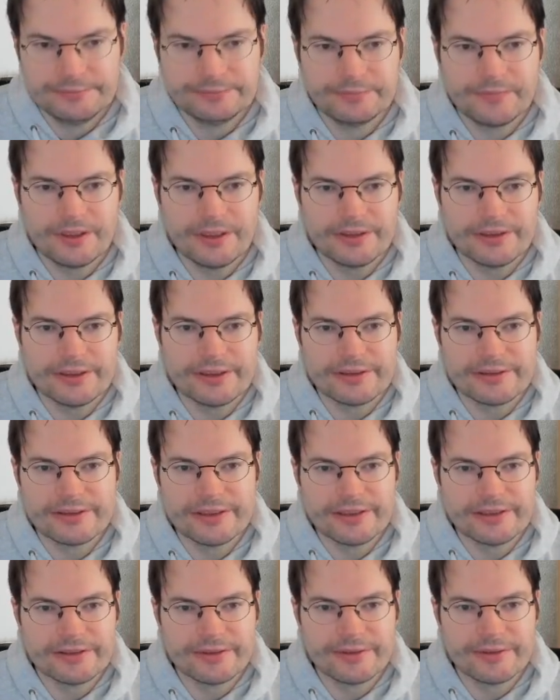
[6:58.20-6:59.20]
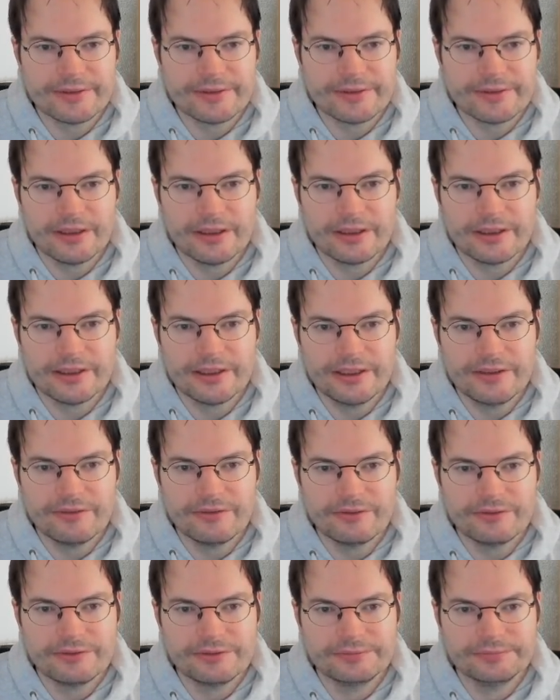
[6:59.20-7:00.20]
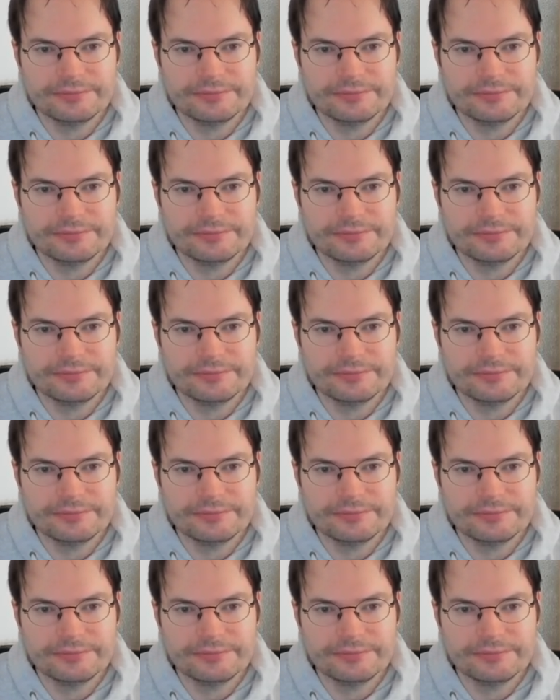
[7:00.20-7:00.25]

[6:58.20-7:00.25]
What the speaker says: and then say something like leaf